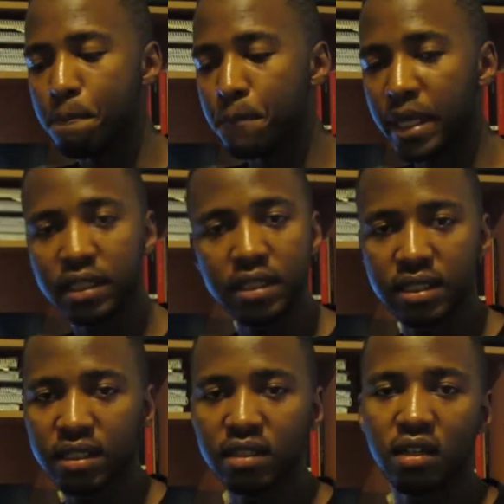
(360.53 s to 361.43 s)

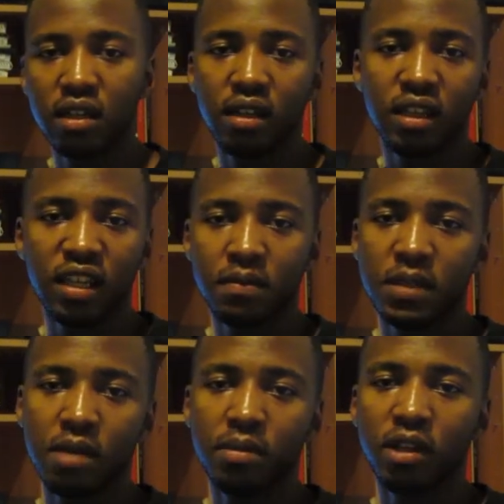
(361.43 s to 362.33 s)
beasts, leave them
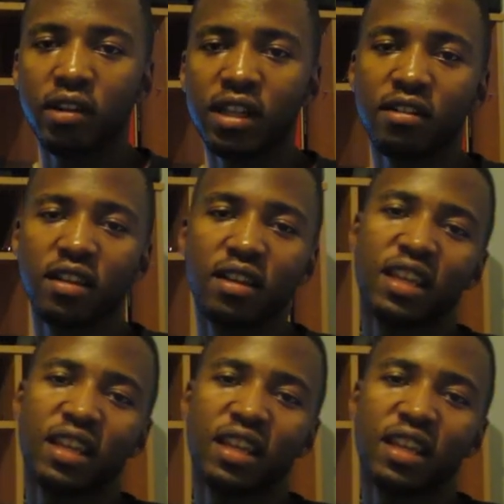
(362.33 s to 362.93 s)
down below and I'll